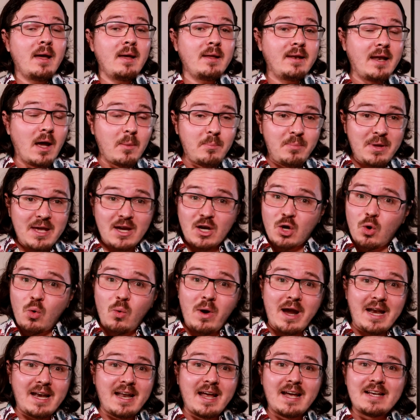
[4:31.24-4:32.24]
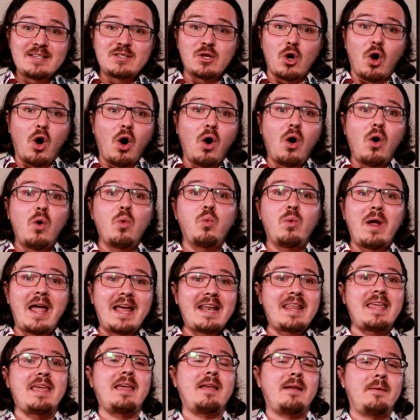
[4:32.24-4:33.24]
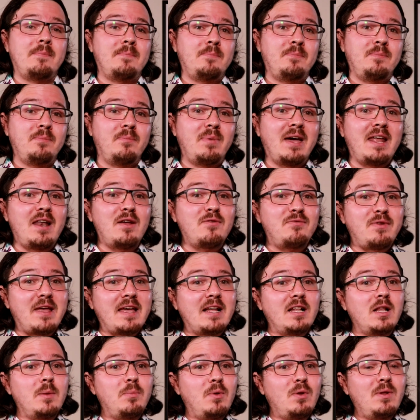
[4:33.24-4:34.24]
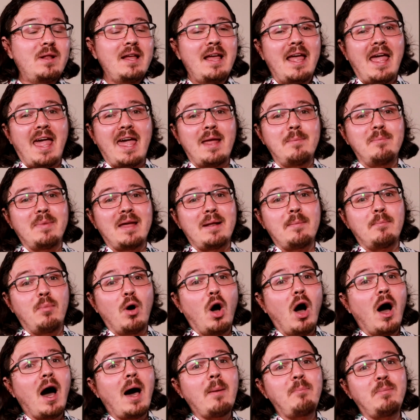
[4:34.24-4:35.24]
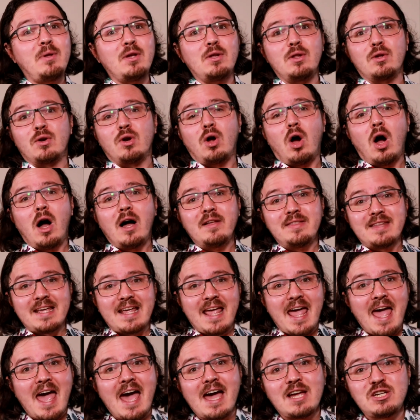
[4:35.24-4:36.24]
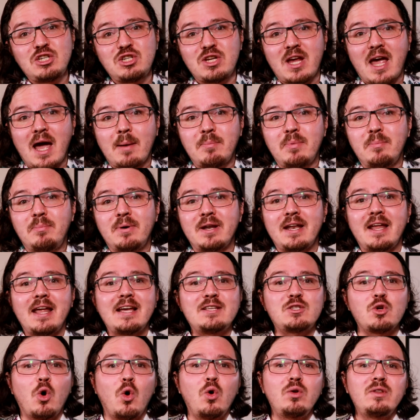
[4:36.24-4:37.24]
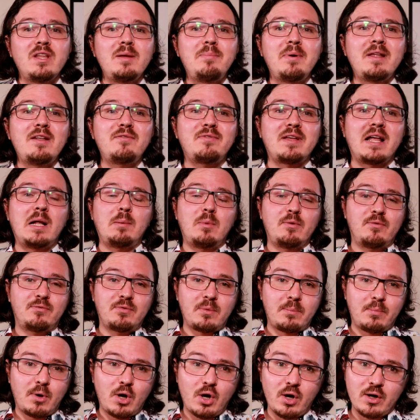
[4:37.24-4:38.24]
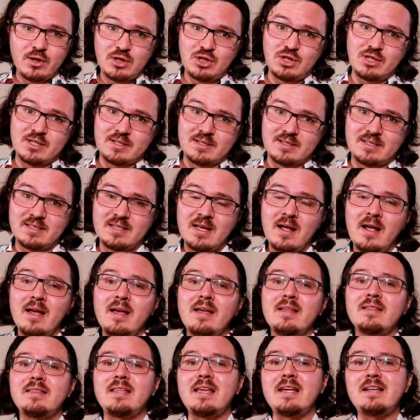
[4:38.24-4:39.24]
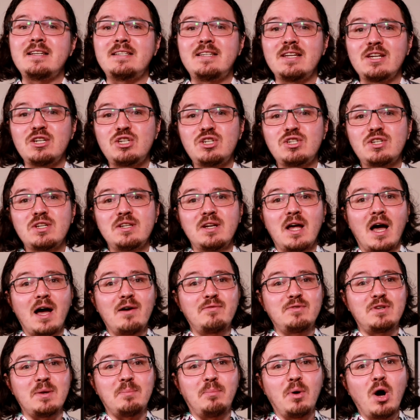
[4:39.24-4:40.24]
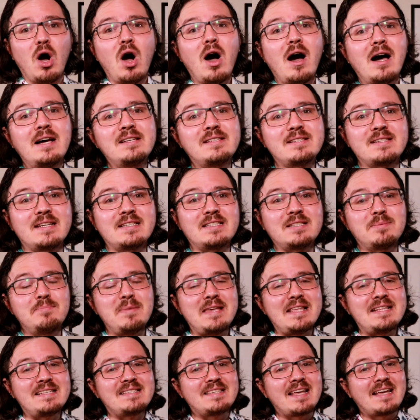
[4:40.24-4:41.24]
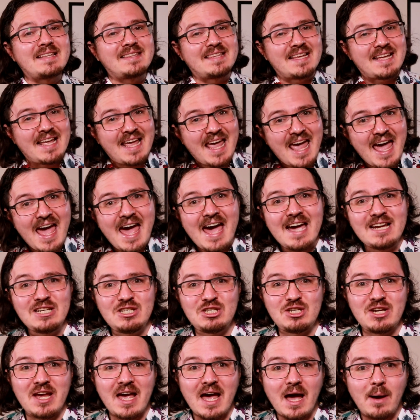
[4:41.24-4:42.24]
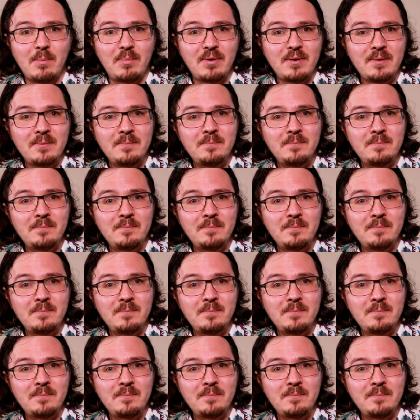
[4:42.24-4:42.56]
Now, Bitcoin has already been available and been popular on the Cash App, but it has only been available for purchase. The addition of deposits means that the Cash App